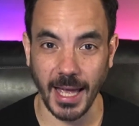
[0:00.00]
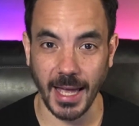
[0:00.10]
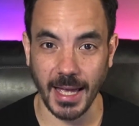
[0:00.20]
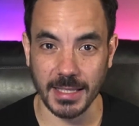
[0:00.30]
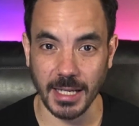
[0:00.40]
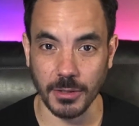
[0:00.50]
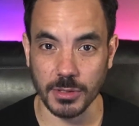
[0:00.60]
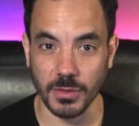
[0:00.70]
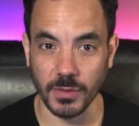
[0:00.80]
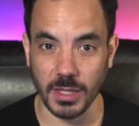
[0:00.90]
ad
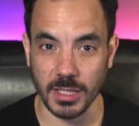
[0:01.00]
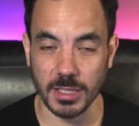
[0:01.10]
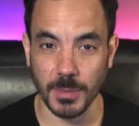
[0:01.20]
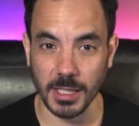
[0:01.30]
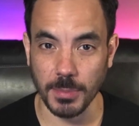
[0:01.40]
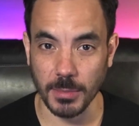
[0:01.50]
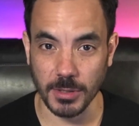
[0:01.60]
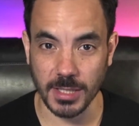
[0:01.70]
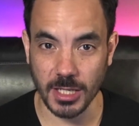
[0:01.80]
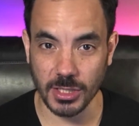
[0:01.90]
out of this many
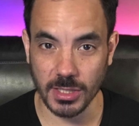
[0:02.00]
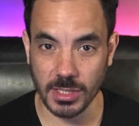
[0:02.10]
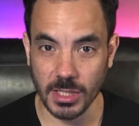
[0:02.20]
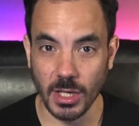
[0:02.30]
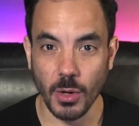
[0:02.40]
permutations,